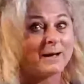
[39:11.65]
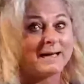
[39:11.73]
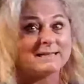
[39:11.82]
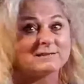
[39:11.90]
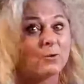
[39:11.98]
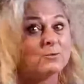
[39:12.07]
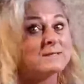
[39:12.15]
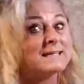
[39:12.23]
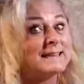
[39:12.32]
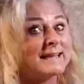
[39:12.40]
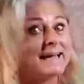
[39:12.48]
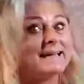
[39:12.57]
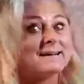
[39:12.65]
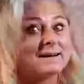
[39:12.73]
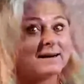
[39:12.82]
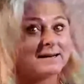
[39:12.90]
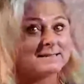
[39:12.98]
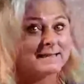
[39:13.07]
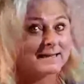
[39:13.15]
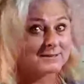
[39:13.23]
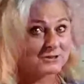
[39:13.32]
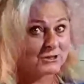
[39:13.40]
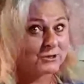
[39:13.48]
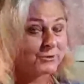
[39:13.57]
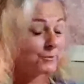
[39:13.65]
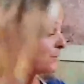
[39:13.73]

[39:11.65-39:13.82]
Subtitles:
It's only they can contact you.